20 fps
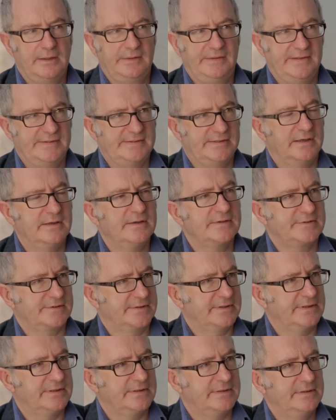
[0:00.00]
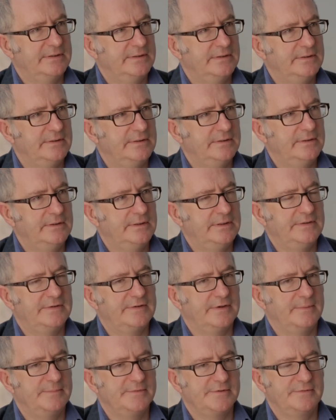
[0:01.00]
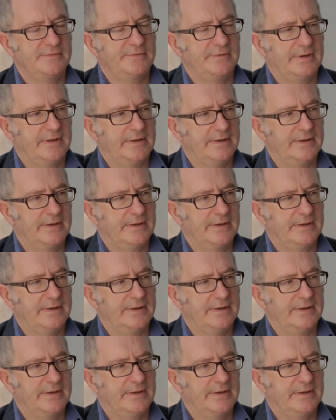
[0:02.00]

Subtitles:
disaster in terms of